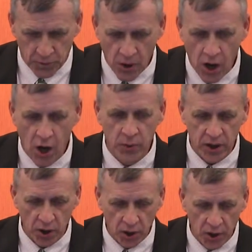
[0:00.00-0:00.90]
grow,
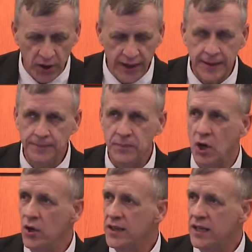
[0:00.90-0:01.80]
we can learn in,
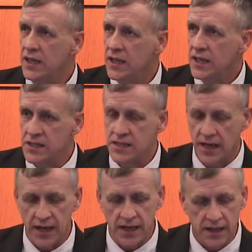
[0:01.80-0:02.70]
knowing that it's
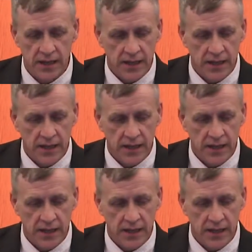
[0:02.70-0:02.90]
a